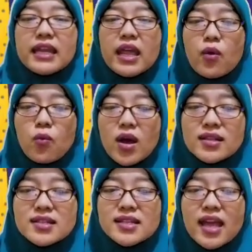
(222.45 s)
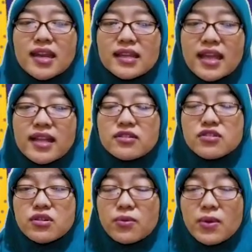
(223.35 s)
that one can get
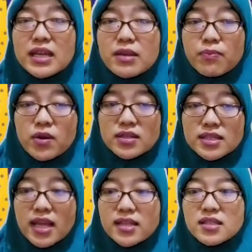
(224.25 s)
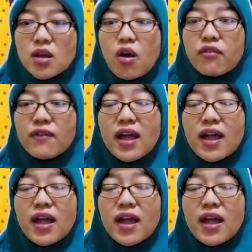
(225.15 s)
during the process of